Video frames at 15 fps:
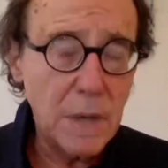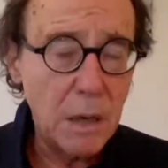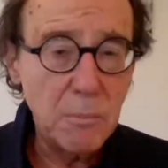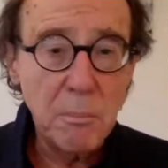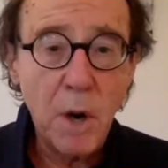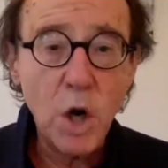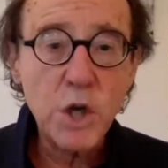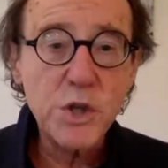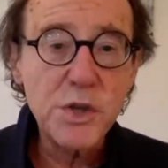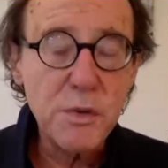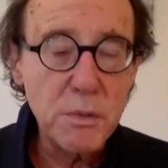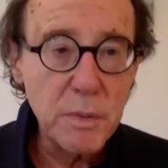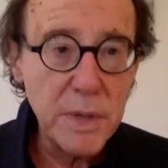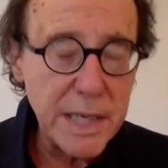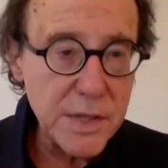Our march
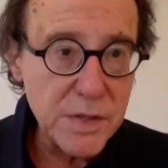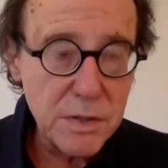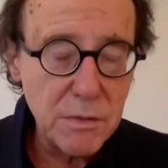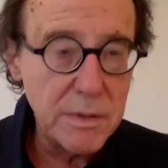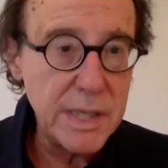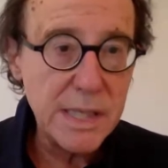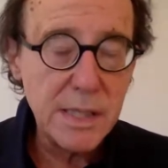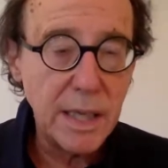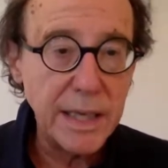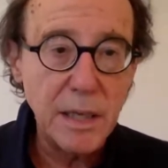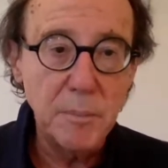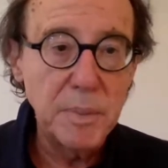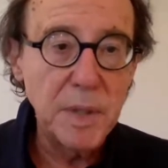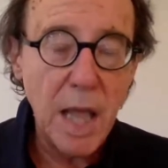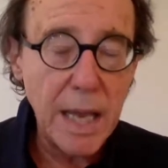through history is
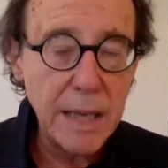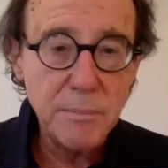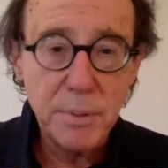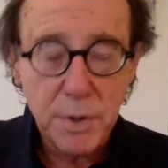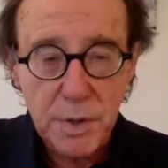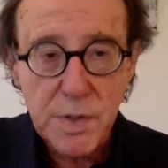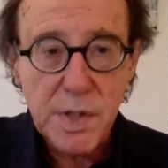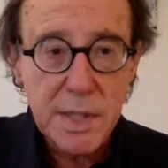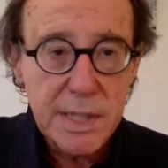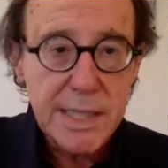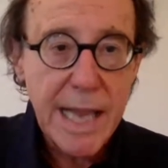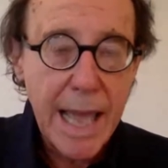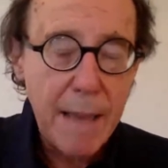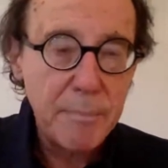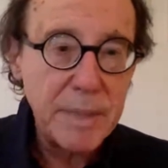like a blind person
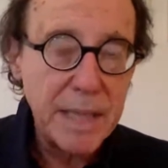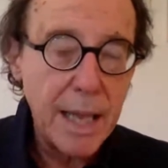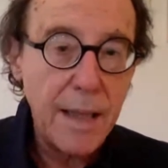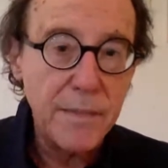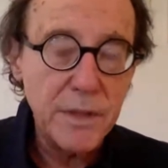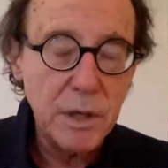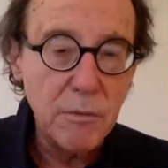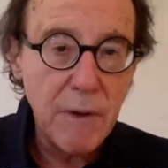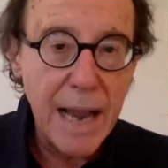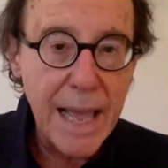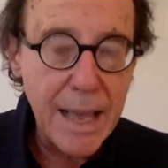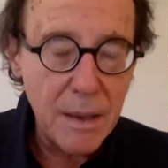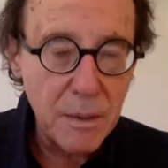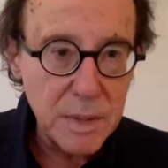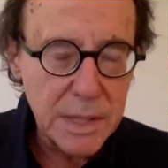tapping on the
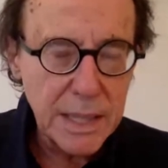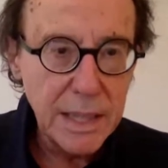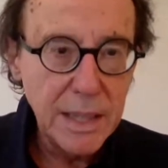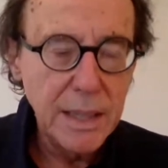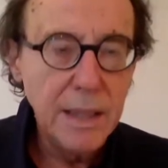ground